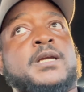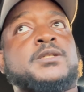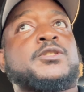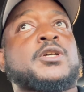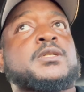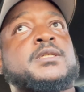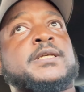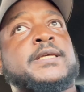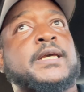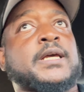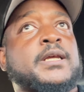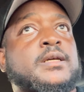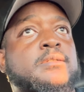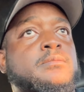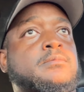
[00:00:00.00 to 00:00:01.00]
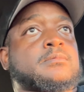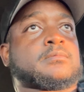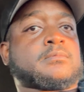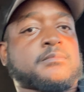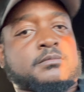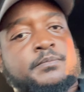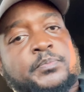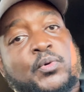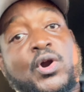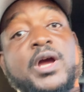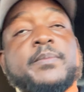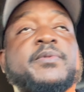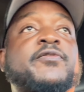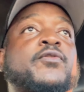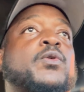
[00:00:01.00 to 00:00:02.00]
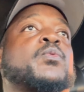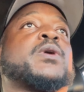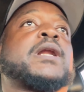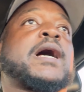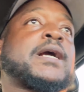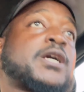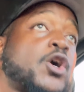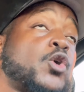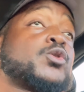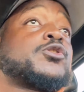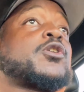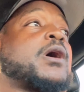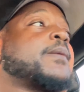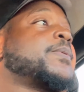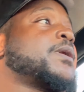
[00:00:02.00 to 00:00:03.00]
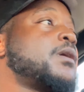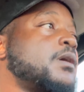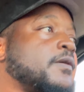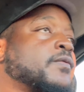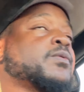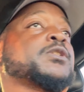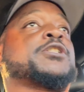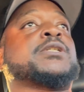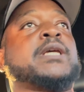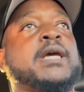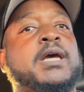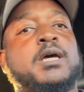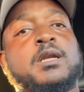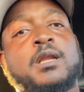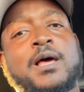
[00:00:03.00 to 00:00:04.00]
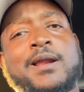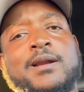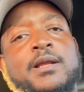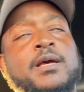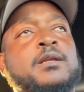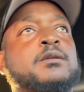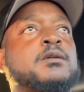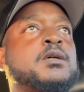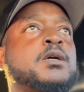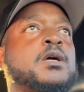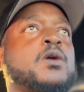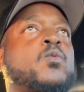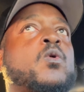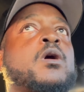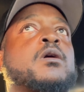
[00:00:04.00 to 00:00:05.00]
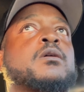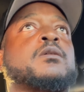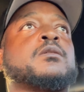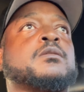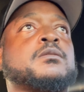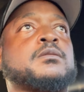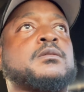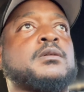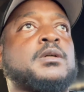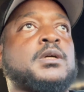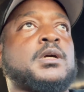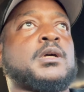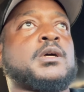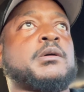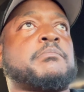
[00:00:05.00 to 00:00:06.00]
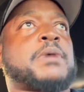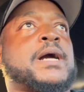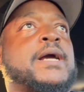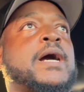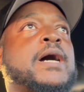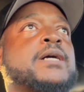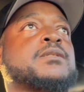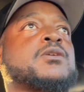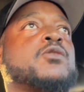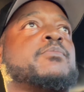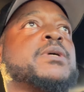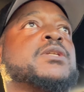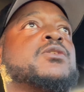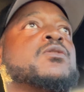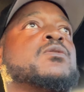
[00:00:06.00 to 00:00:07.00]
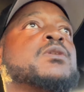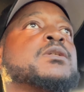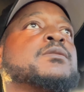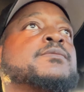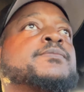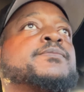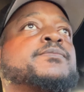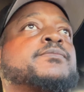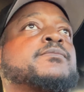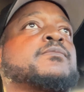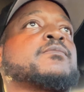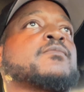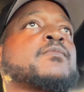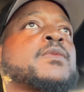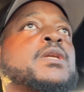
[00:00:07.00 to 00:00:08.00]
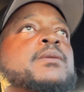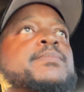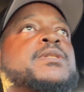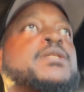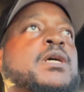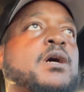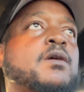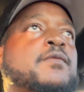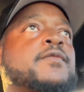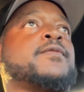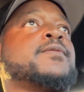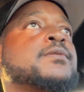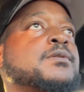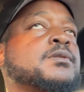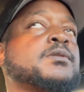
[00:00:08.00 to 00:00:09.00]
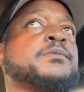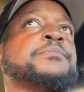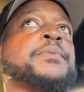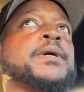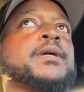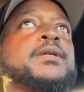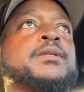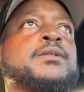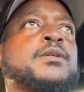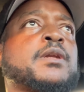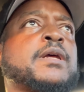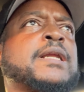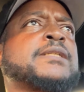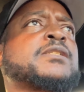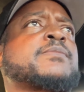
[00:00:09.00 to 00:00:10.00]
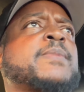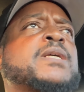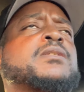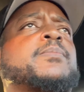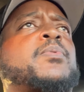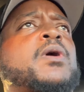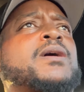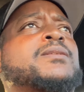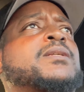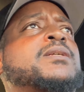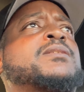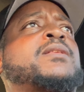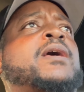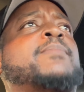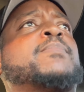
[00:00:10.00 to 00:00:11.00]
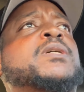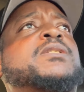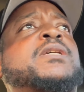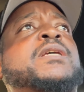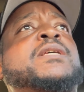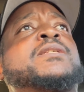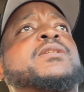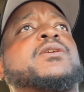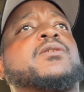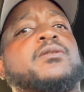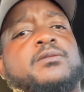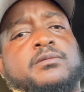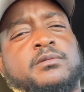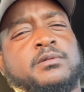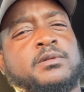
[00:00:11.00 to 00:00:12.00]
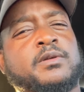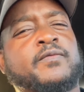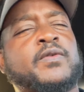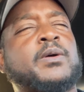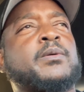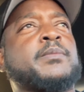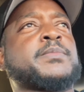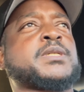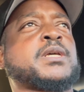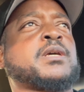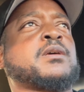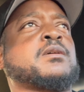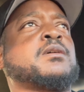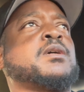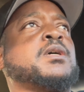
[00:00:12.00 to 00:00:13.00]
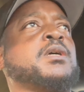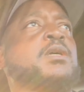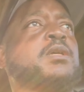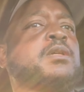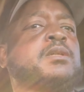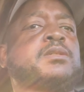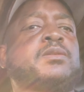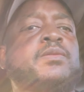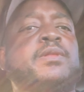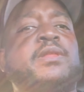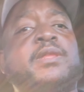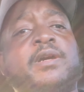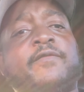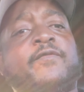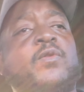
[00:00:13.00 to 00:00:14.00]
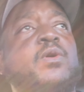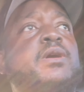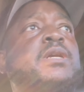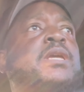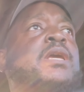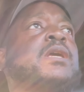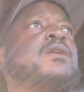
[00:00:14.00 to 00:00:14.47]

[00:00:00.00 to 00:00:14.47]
just to get it prepped for when I go drop it off, which again, a lot of that work my guy's gonna be doing himself, but you know, that just makes the process that much easier. You feel what I'm saying? So then therefore he